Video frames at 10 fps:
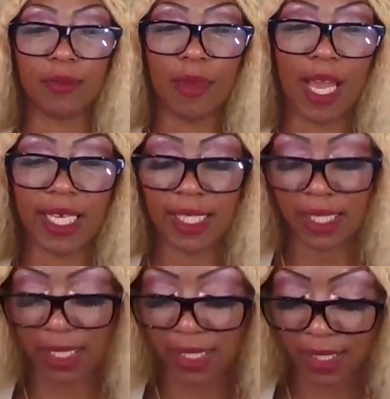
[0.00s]

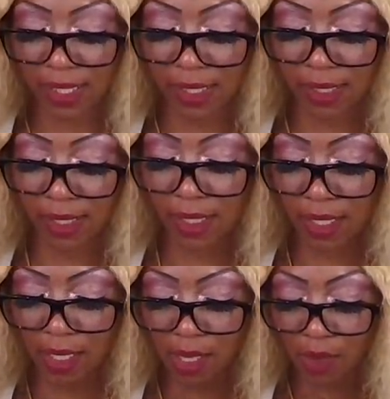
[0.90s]
Pisces?
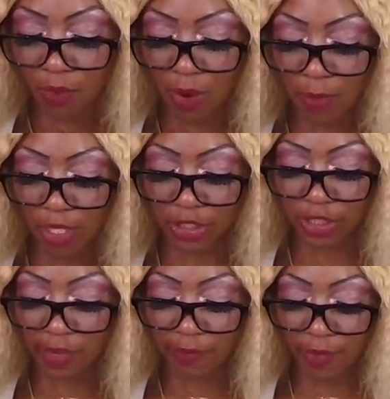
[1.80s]
One more
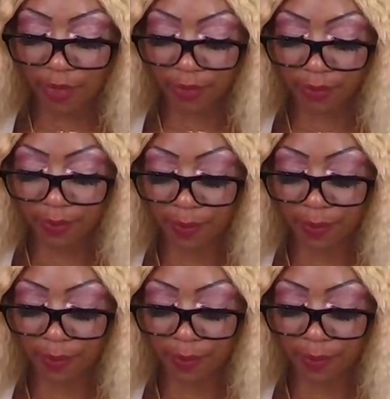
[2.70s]
shuffle.